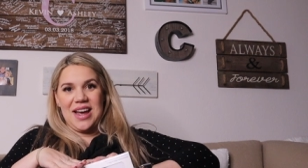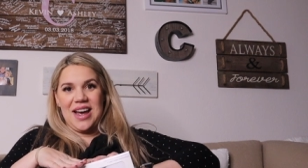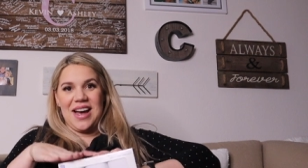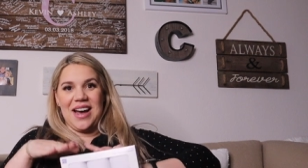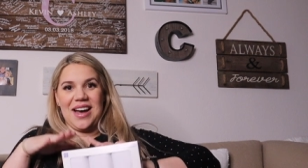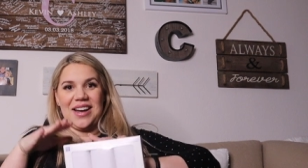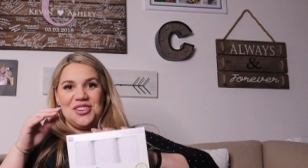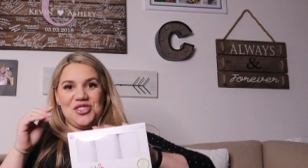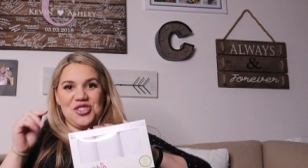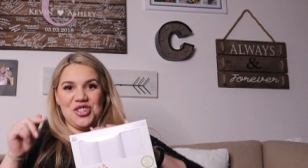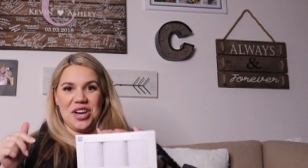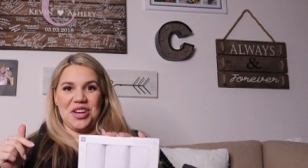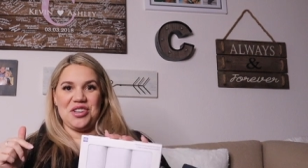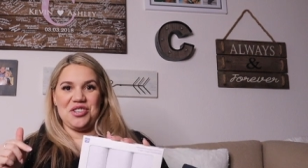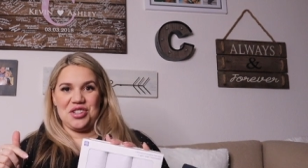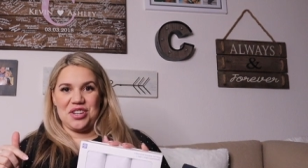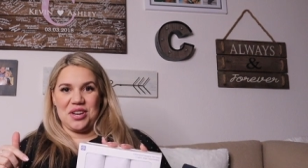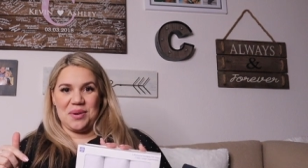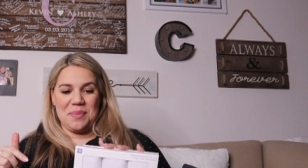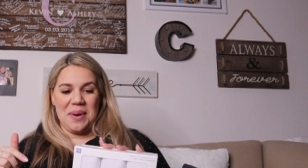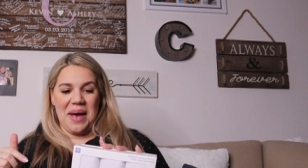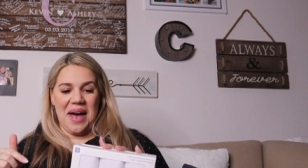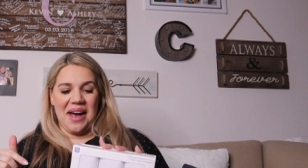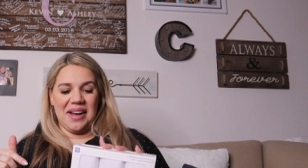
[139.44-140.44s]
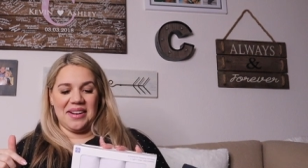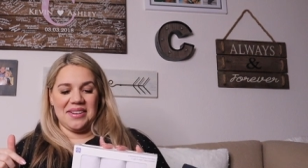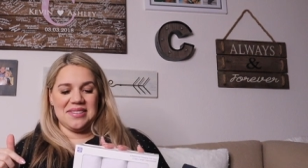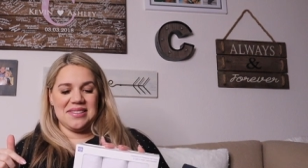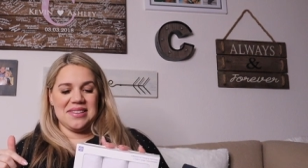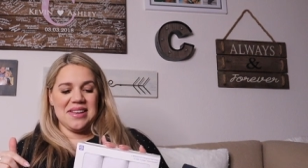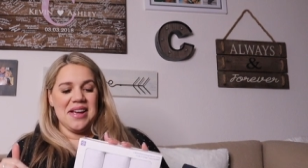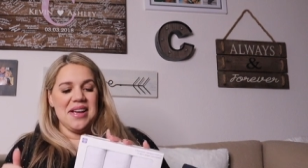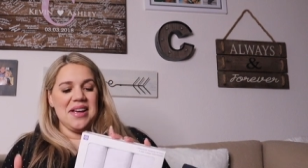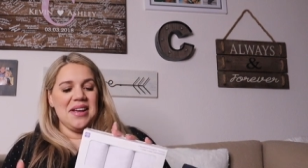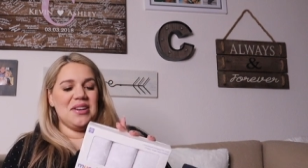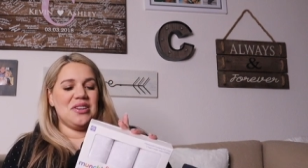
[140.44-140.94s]
uh, changing
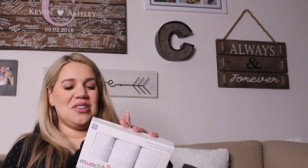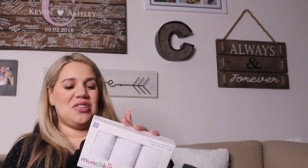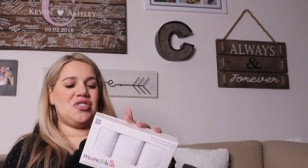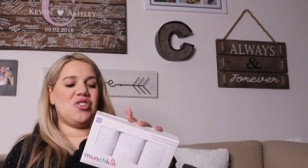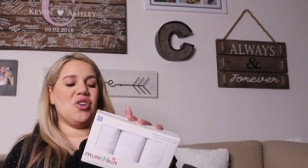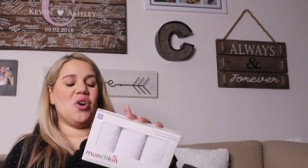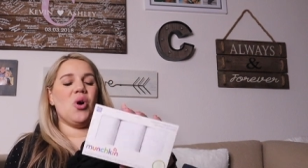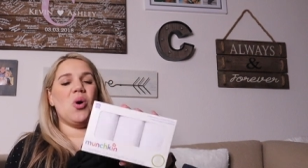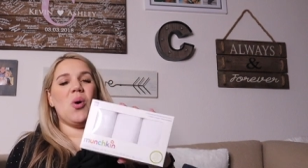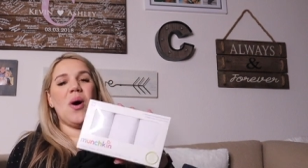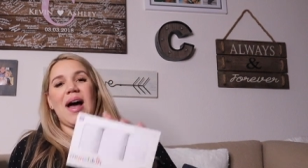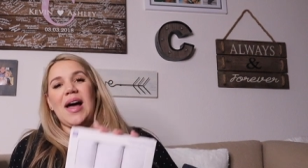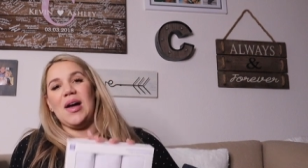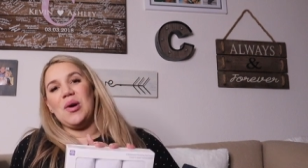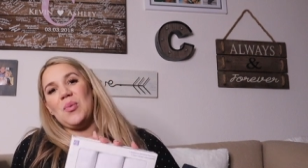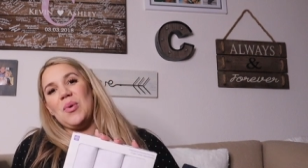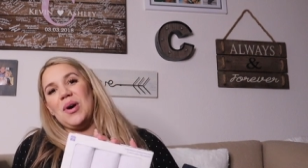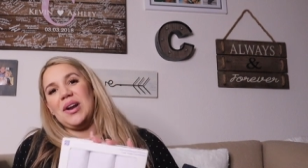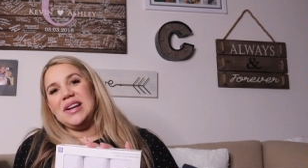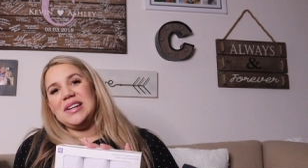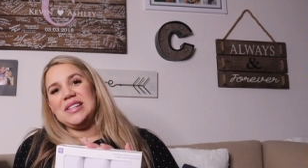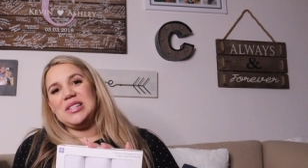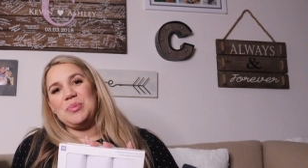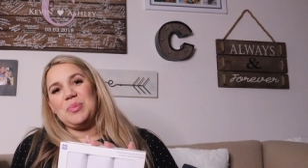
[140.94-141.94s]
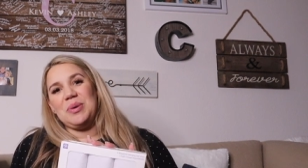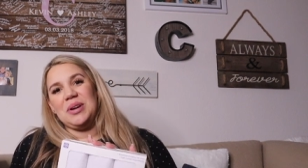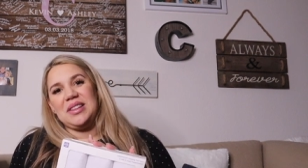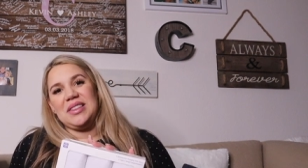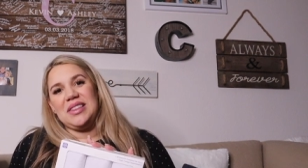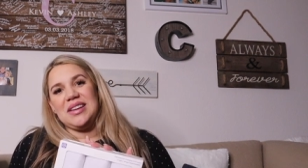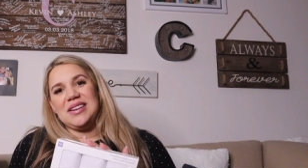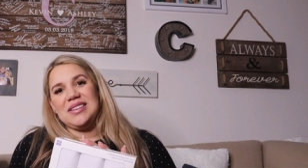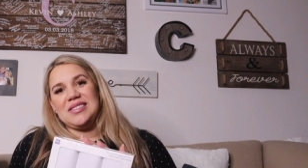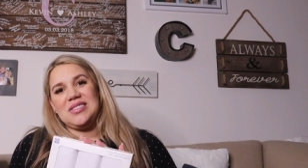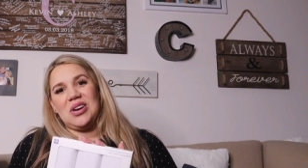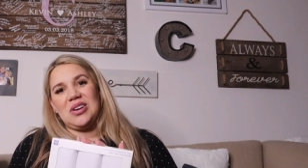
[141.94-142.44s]
pads. So I wanted to put
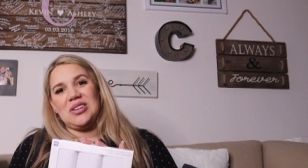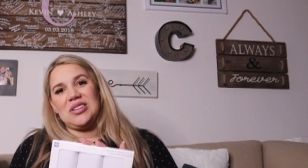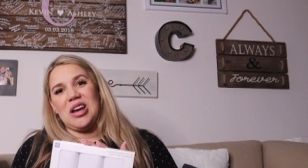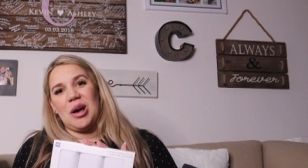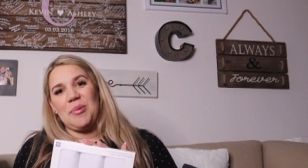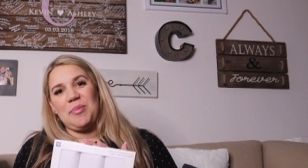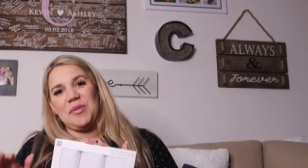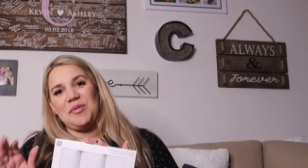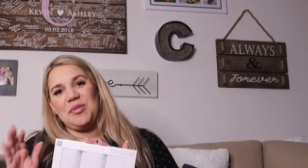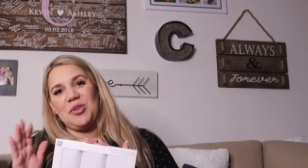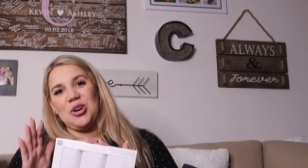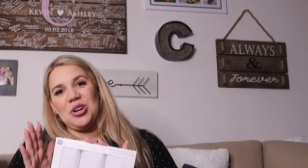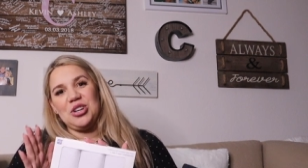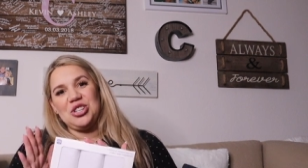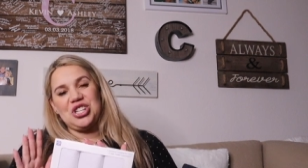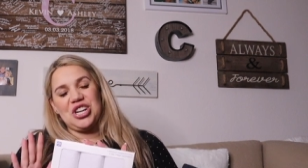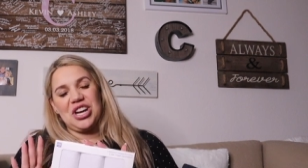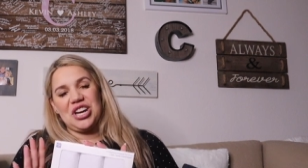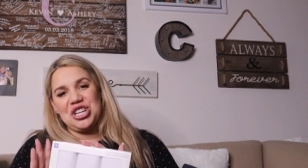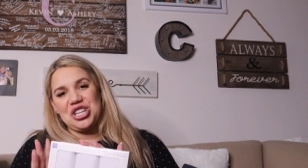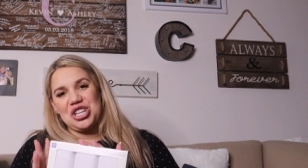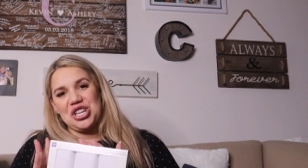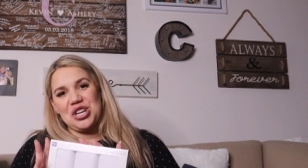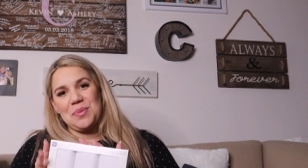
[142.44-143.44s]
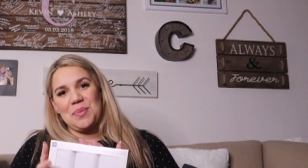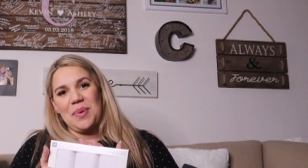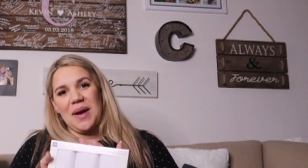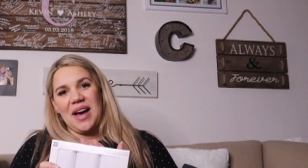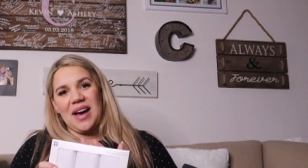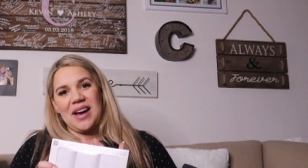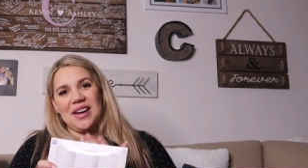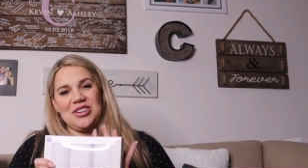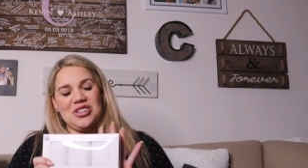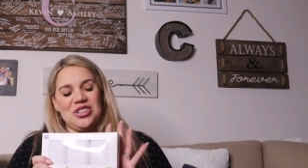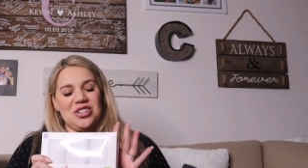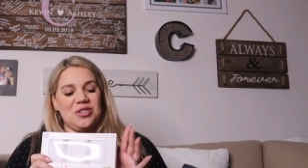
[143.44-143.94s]
this on top of her changing
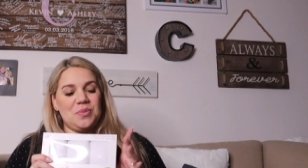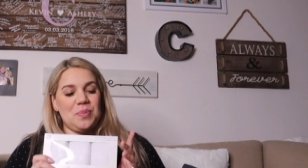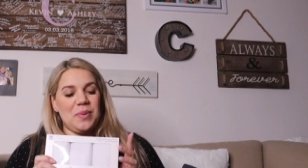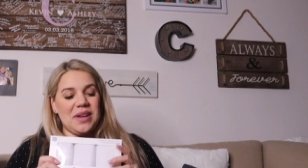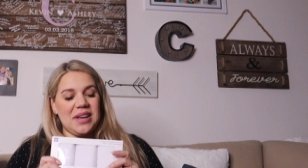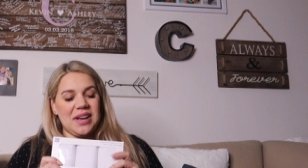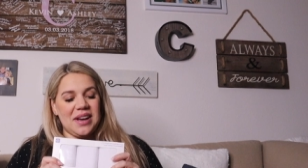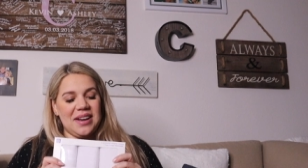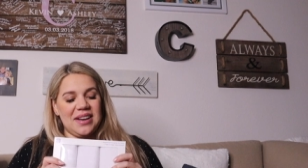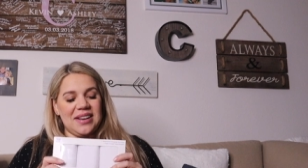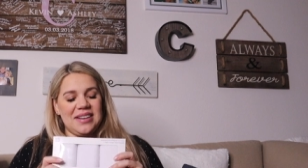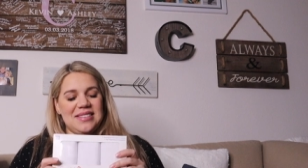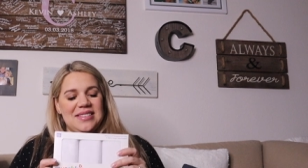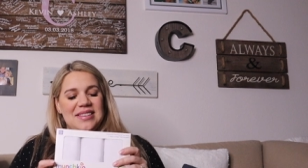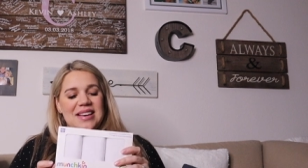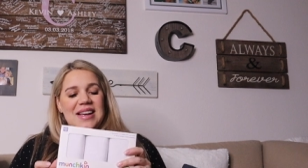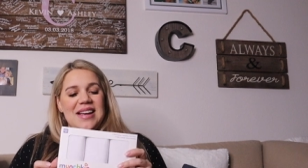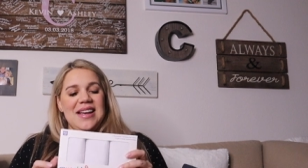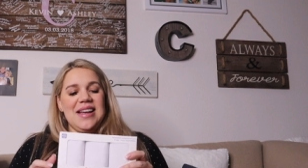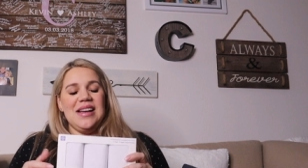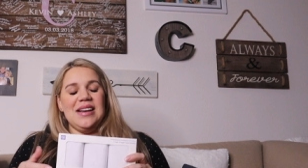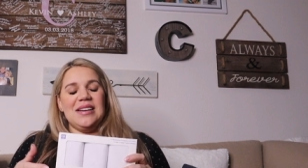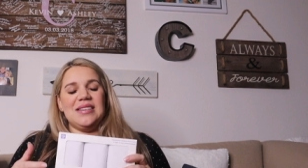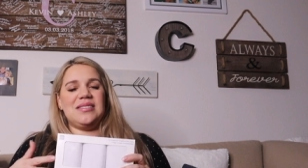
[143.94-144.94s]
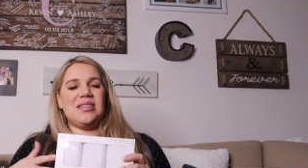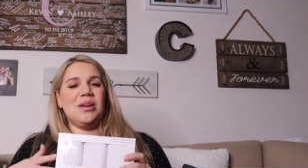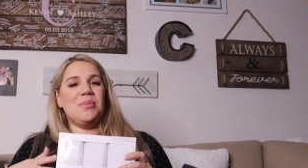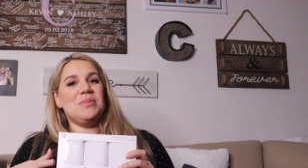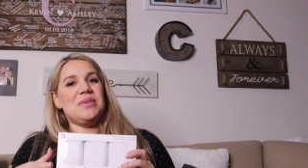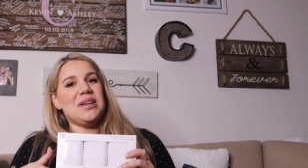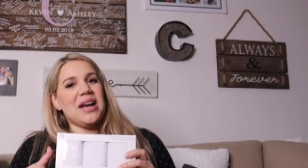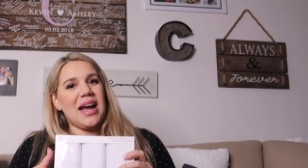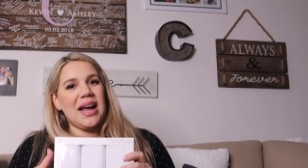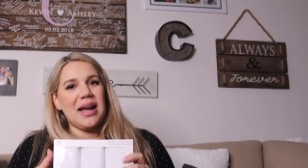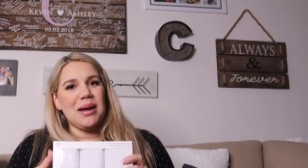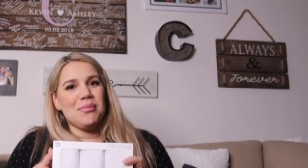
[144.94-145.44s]
pad just because
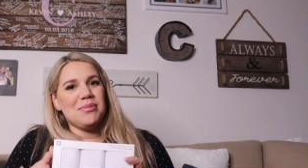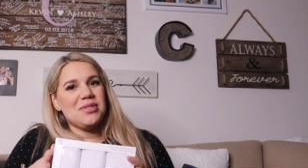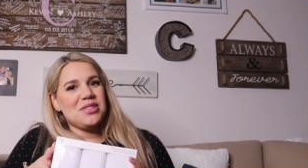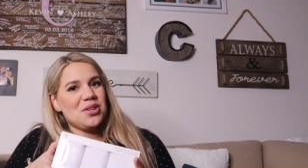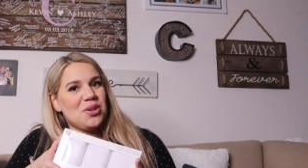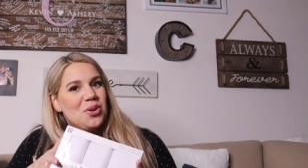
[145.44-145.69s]
sometimes,